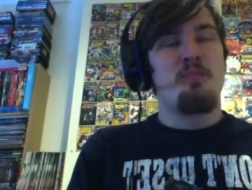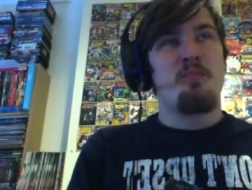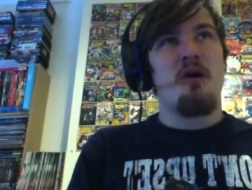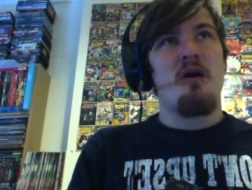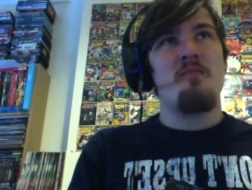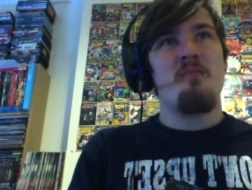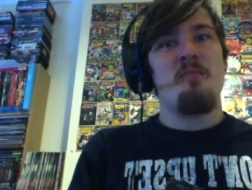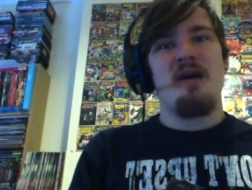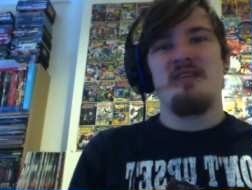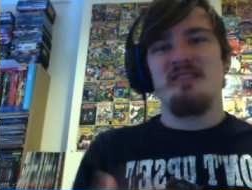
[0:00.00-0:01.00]
But I'm a
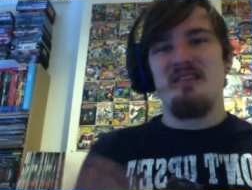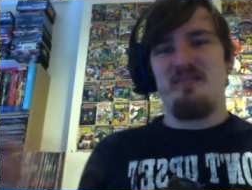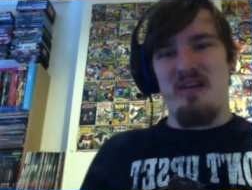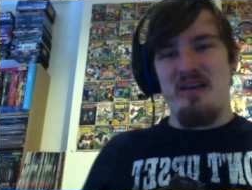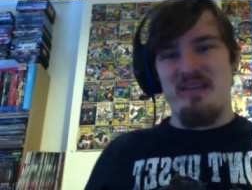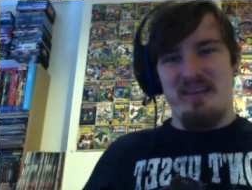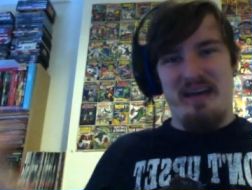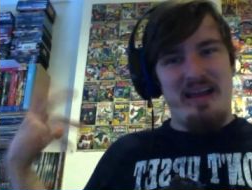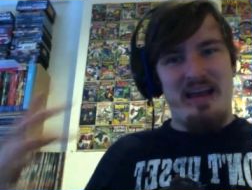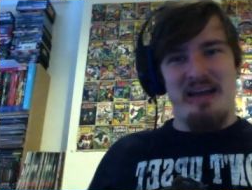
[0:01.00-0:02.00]
massive like
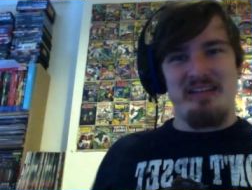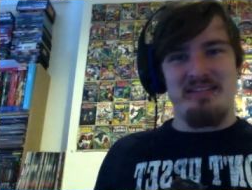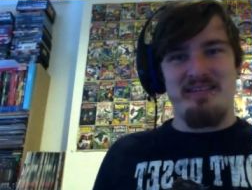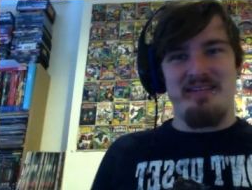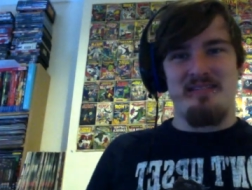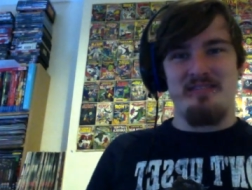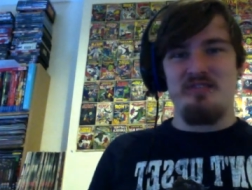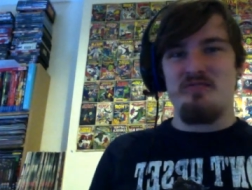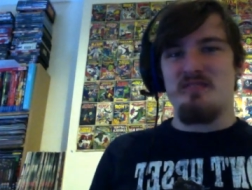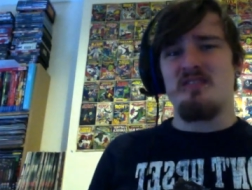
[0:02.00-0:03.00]
collector, as
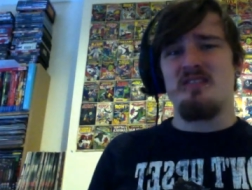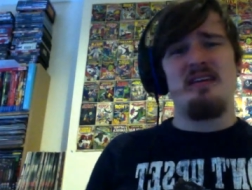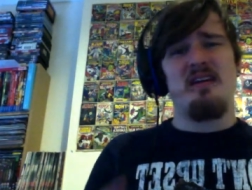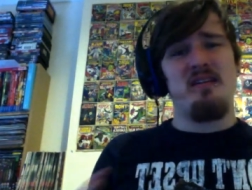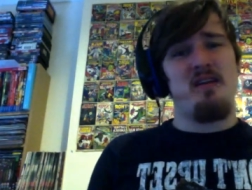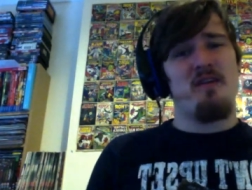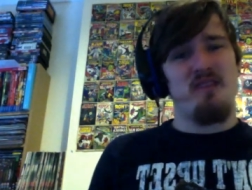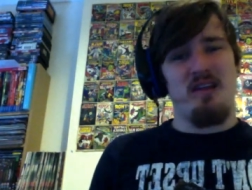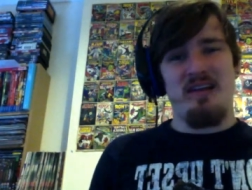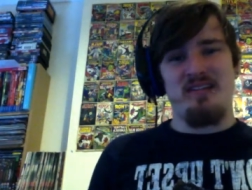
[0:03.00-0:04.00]
you can see, I love
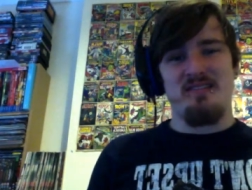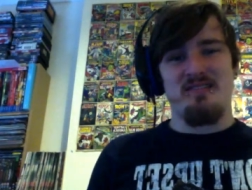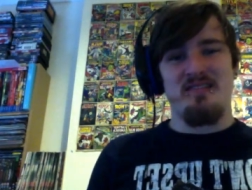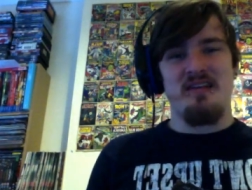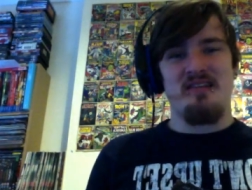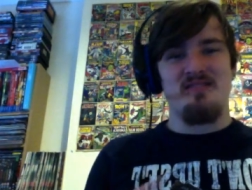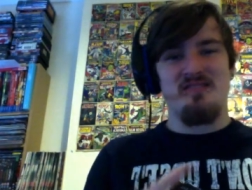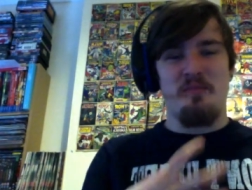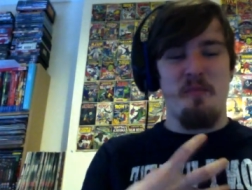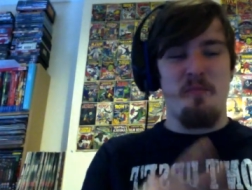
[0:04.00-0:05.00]
collecting things.
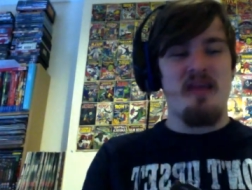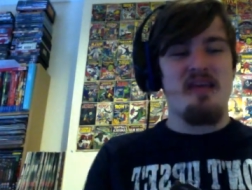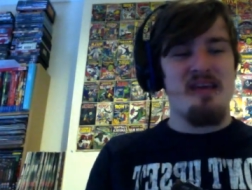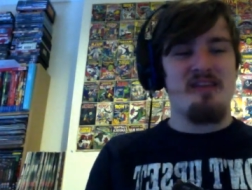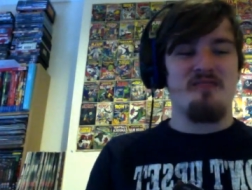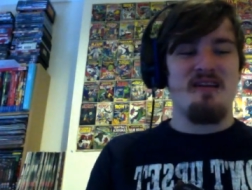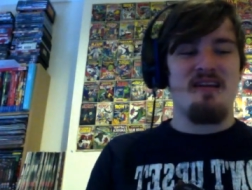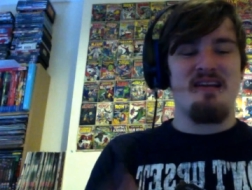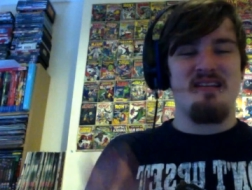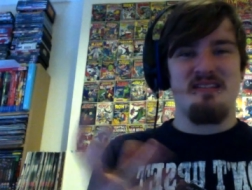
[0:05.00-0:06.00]
I'm a big kid
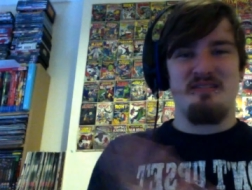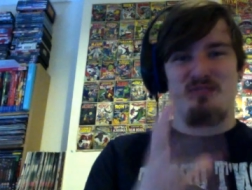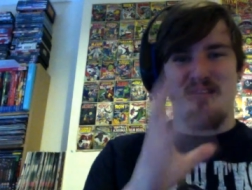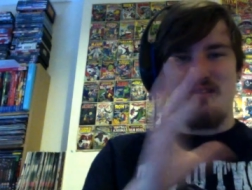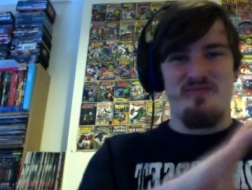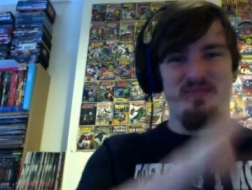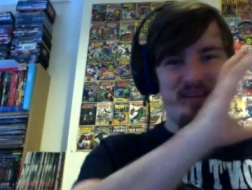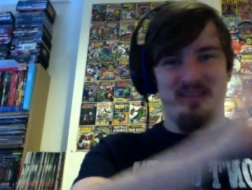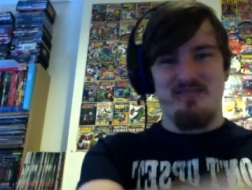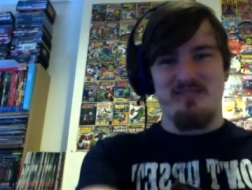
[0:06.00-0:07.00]
really, still love
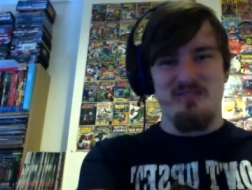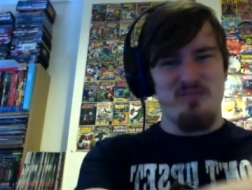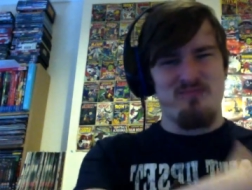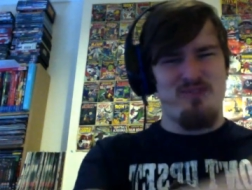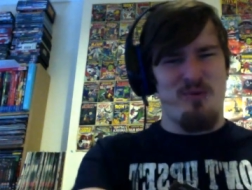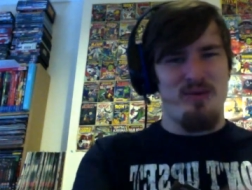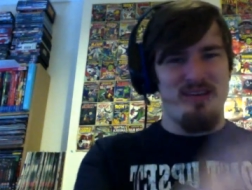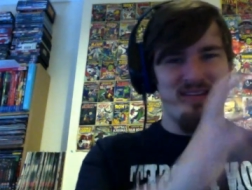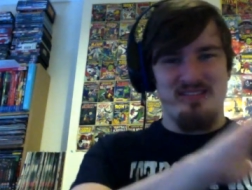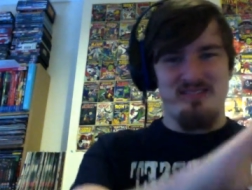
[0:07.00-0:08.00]
like
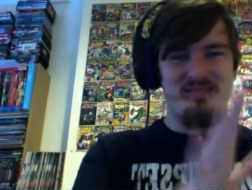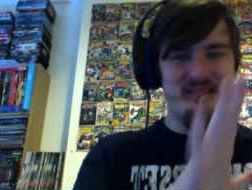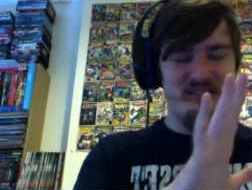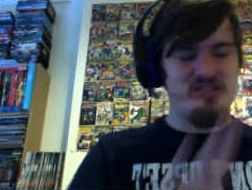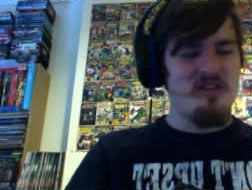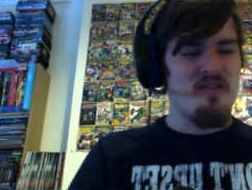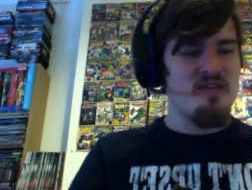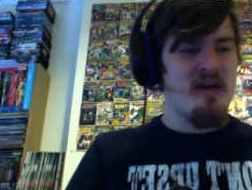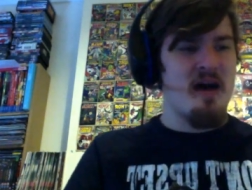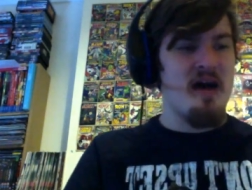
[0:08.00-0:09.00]
toys and stuff like
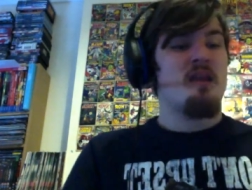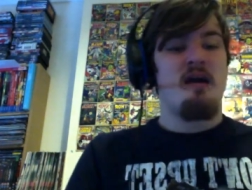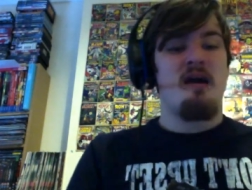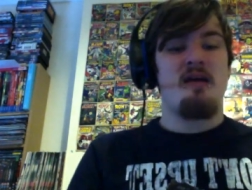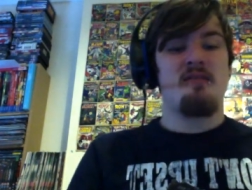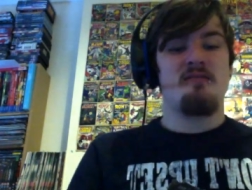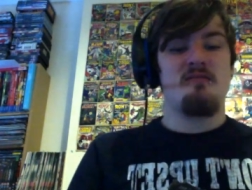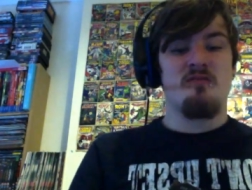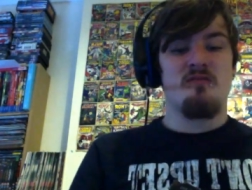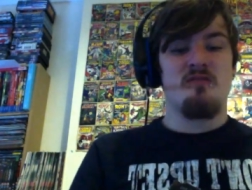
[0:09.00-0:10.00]
that.
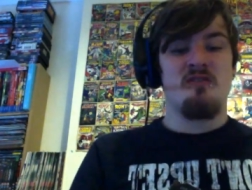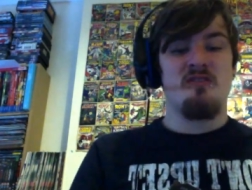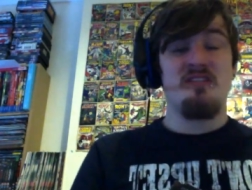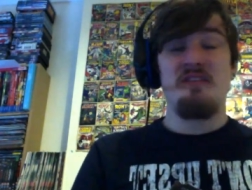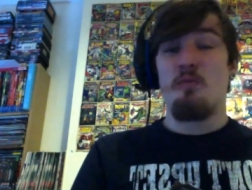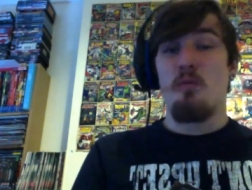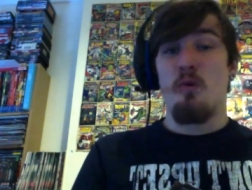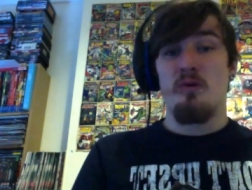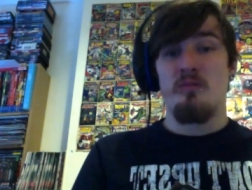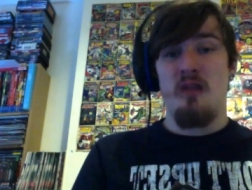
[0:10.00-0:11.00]
And the Civil
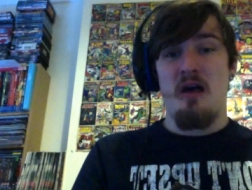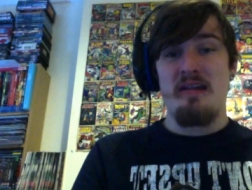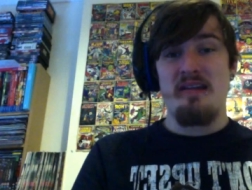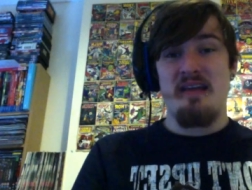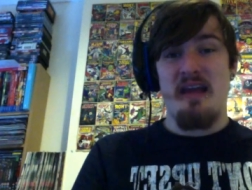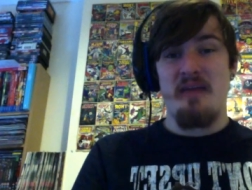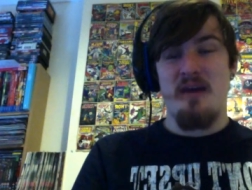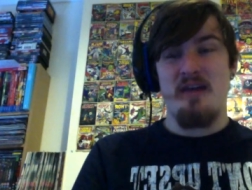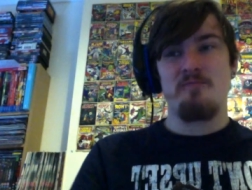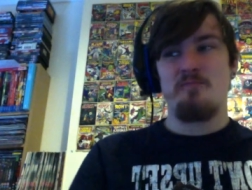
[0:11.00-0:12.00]
War line came
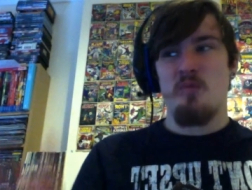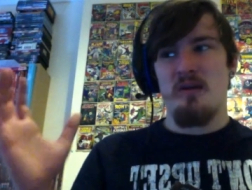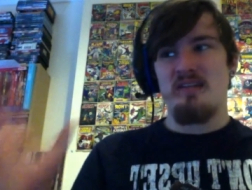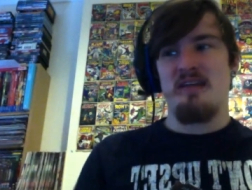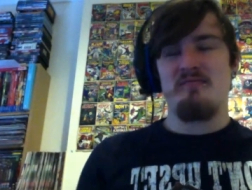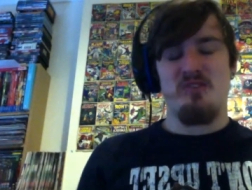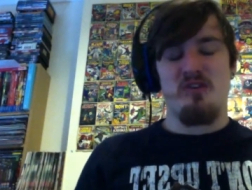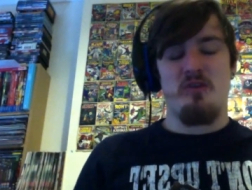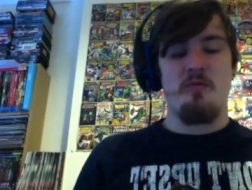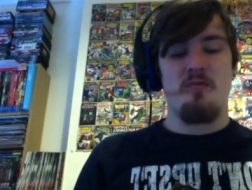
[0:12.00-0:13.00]
out. We went down to the
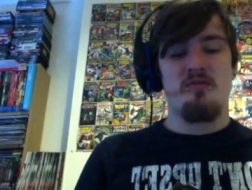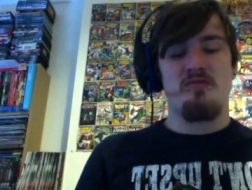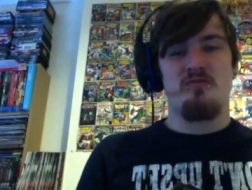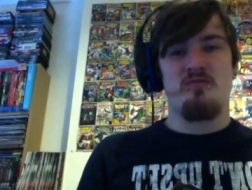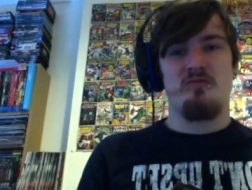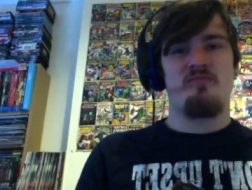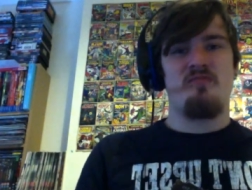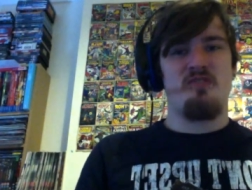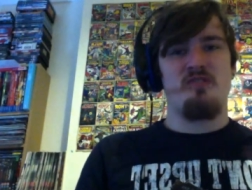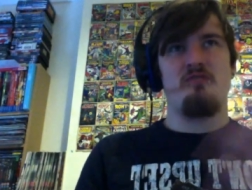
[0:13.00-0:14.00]
comic book store
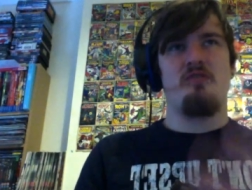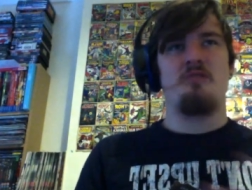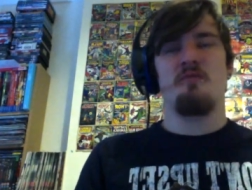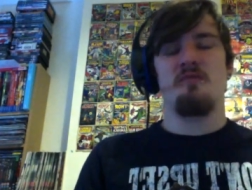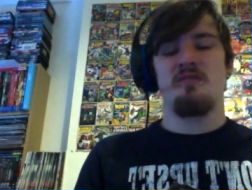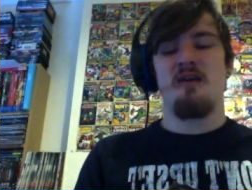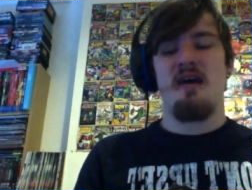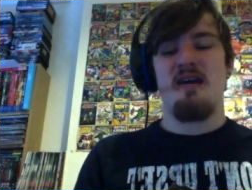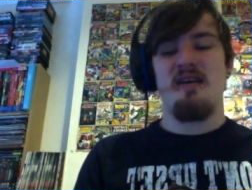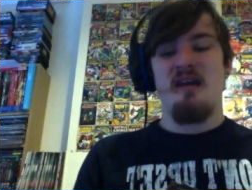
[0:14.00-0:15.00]
for New Comic Book
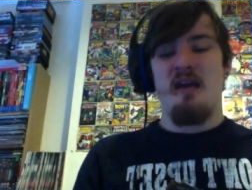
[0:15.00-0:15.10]
Day,